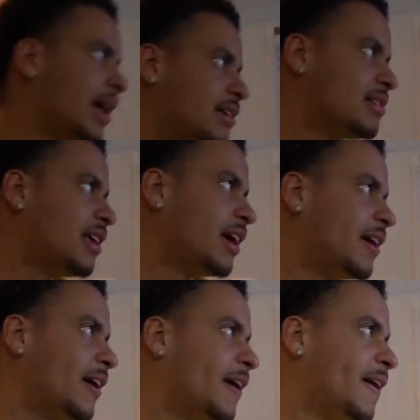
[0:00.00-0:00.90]
I guess it's like
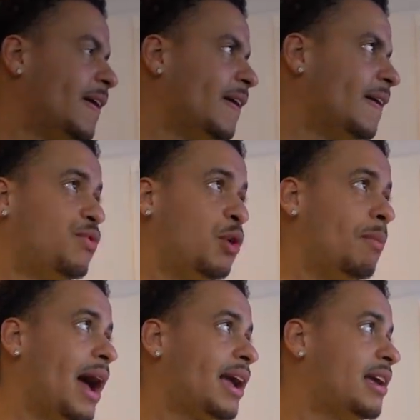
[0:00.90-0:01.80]
uh, a few
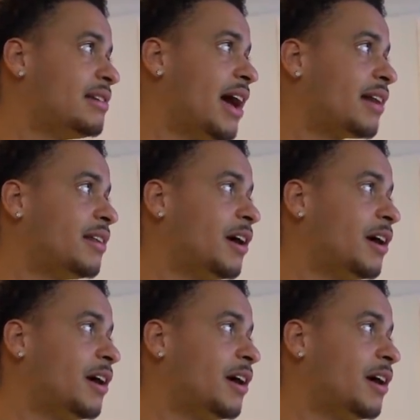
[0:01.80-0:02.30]
bad kids act